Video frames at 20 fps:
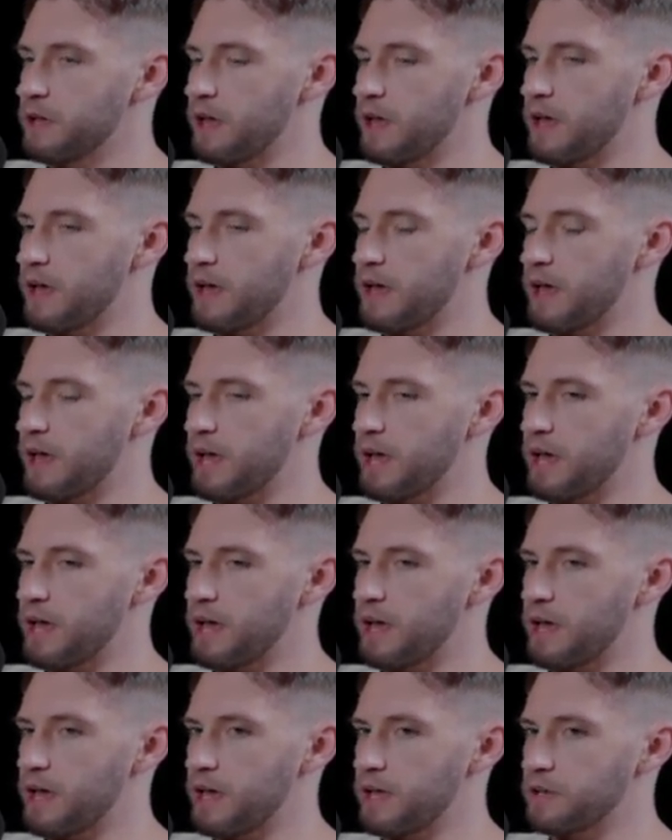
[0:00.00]

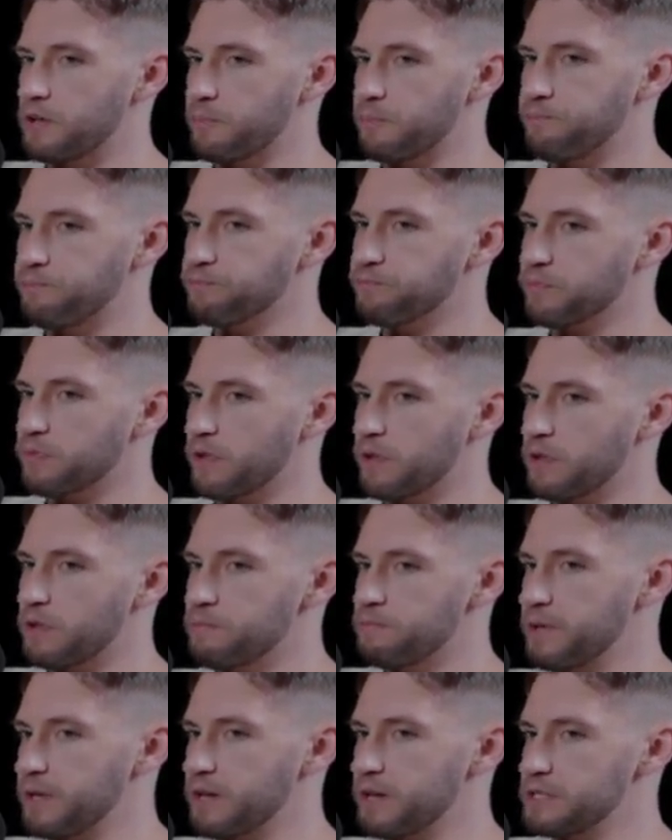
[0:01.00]
And
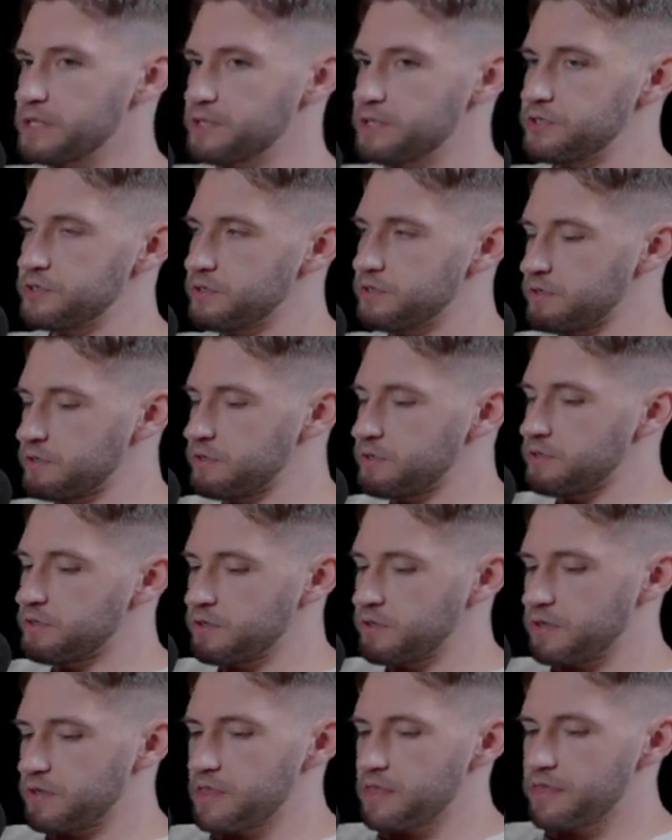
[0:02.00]
because
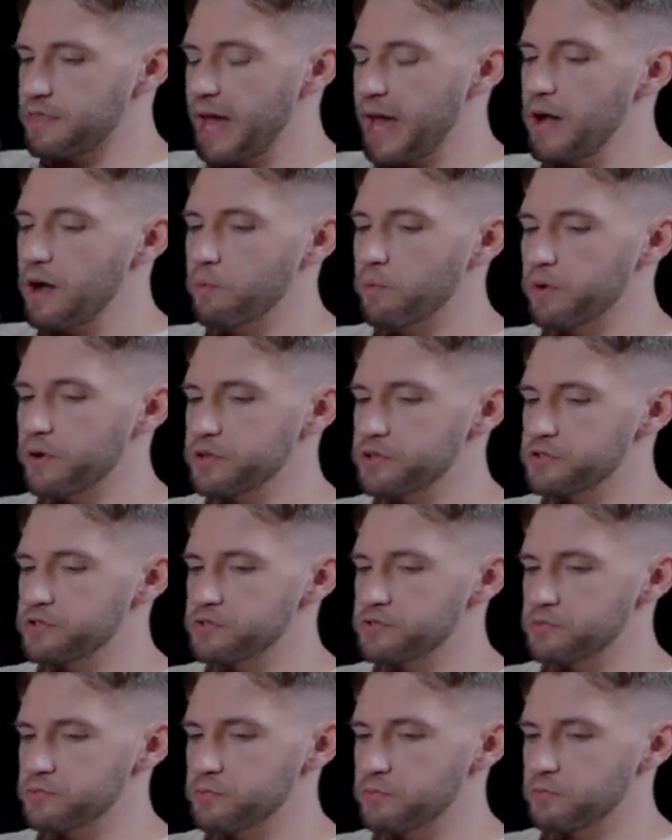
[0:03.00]
that
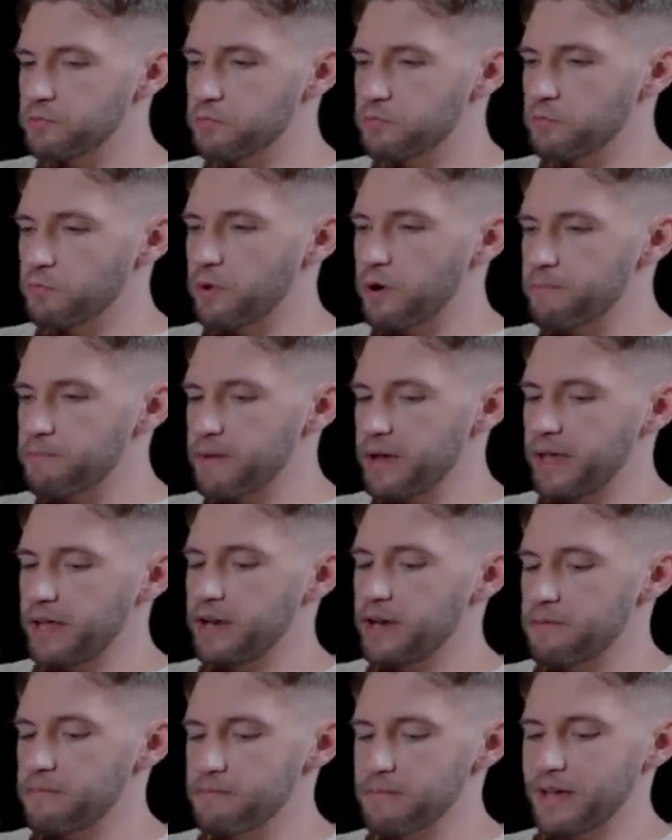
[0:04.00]
was what
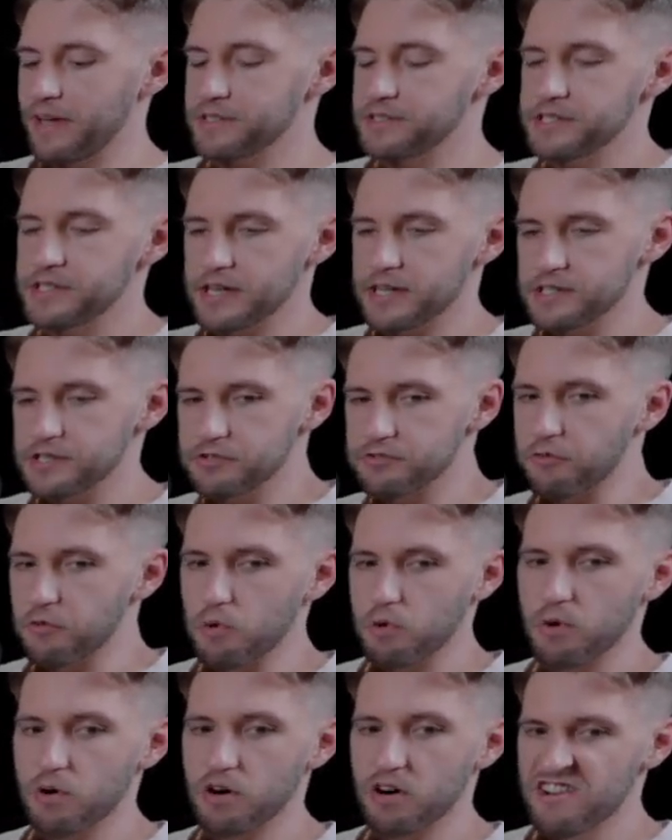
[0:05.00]
made it make sense
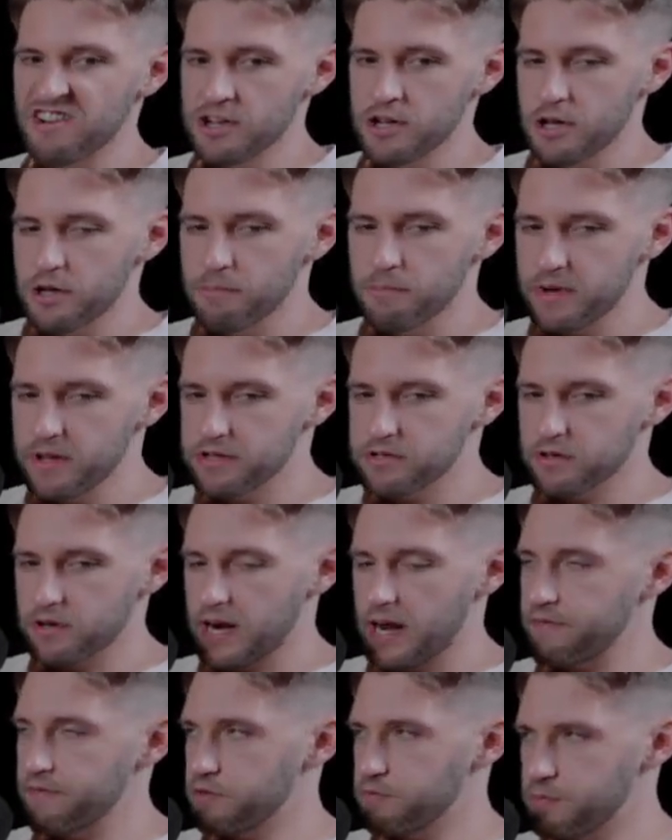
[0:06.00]
for me to
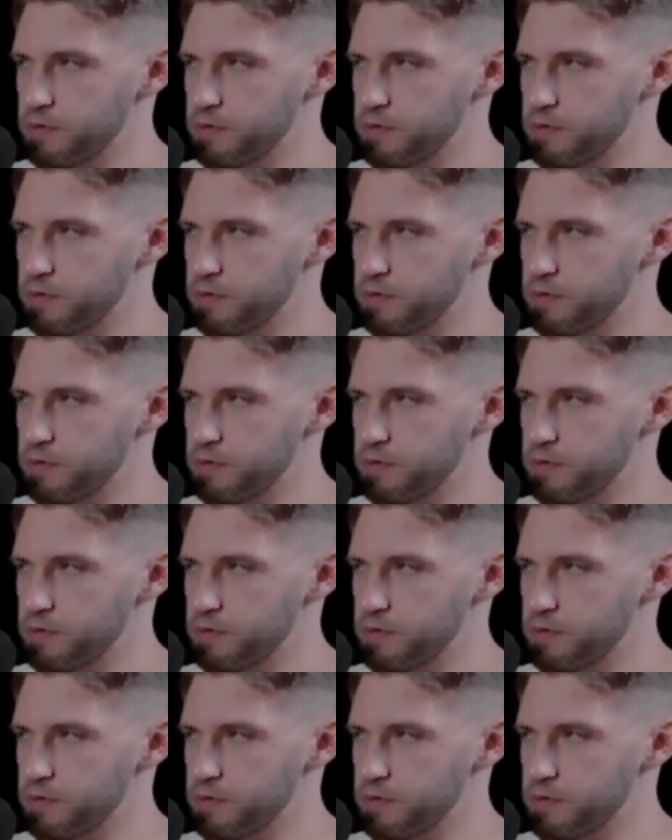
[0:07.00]
start having these